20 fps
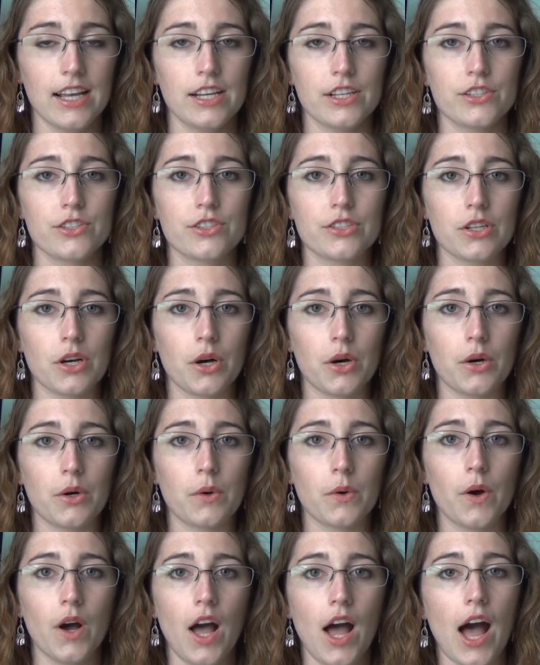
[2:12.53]

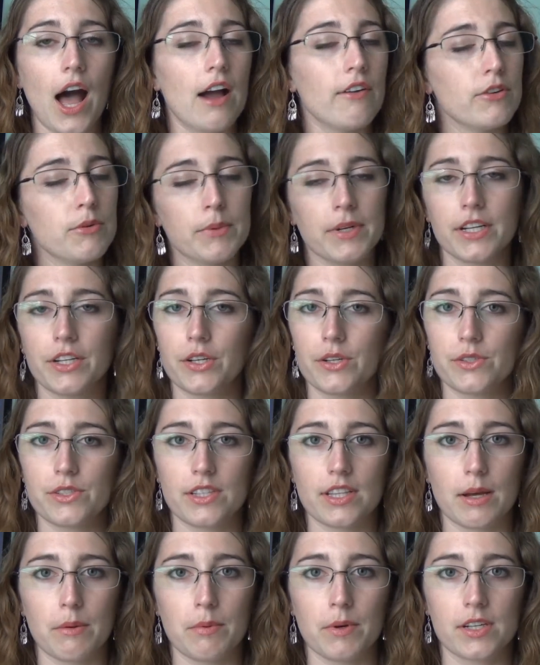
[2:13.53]
So everybody knows
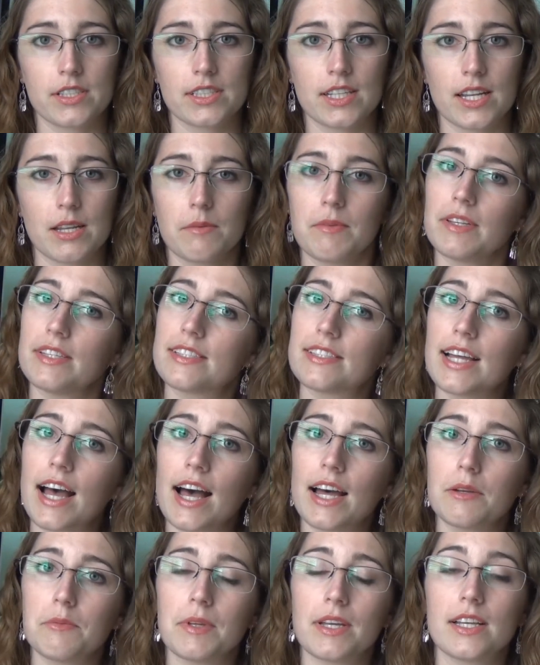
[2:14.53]
that that book's going to be
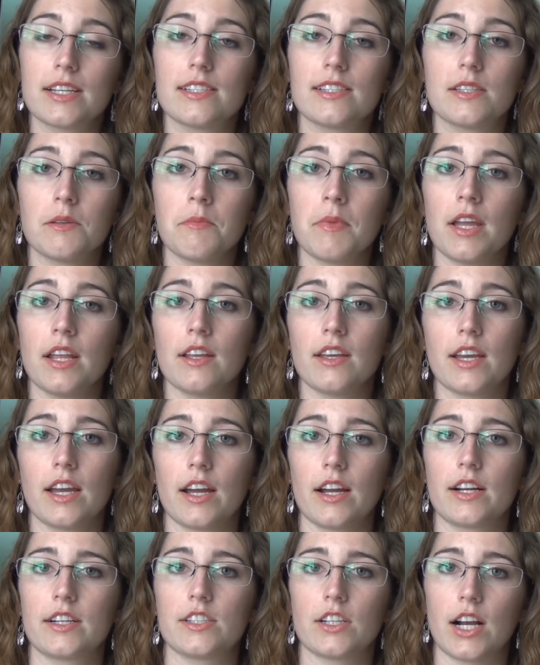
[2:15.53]
sad because the main
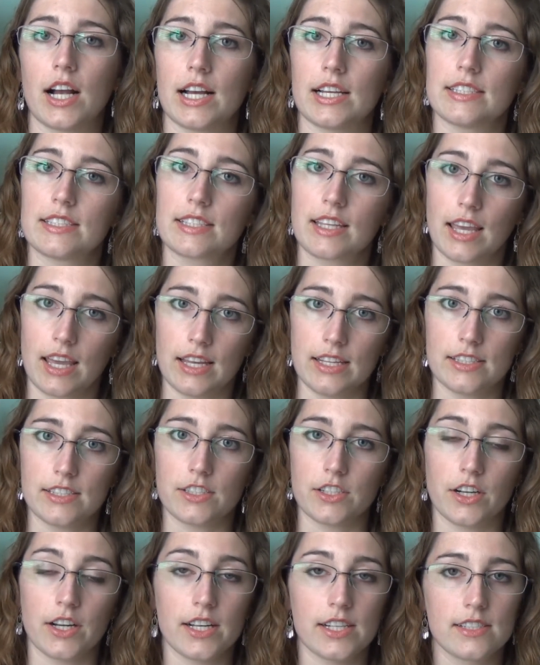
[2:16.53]
character has
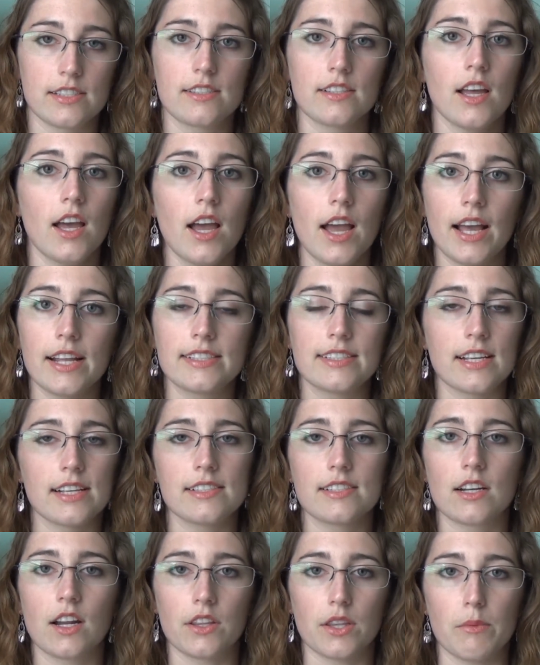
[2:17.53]
cancer. It
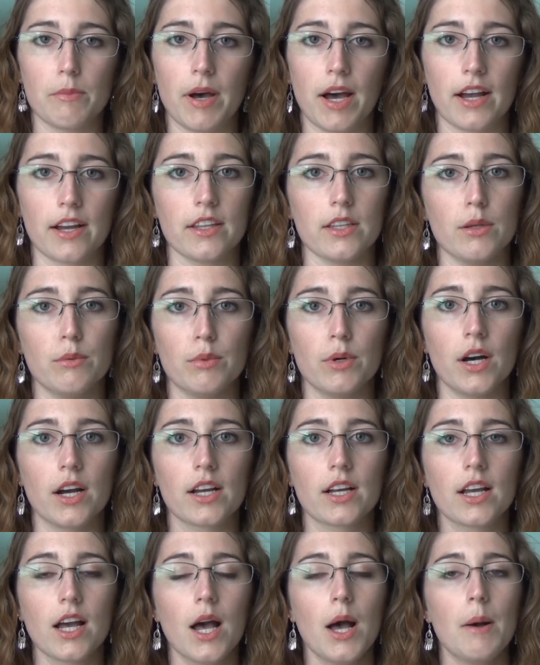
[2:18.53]
says it on the back of the
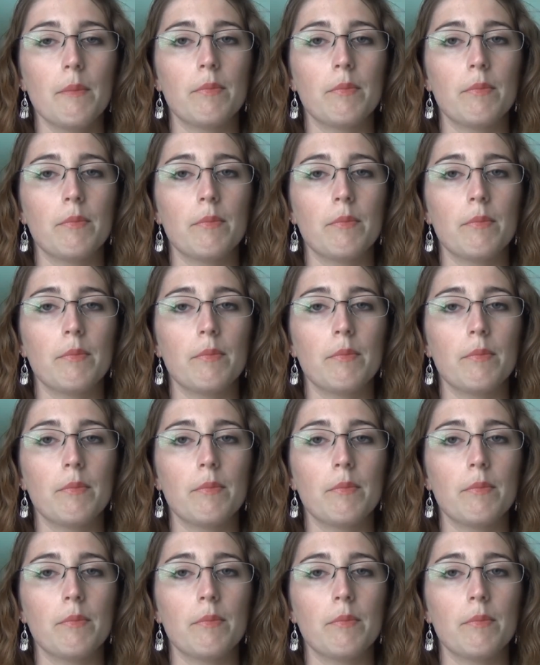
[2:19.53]
book.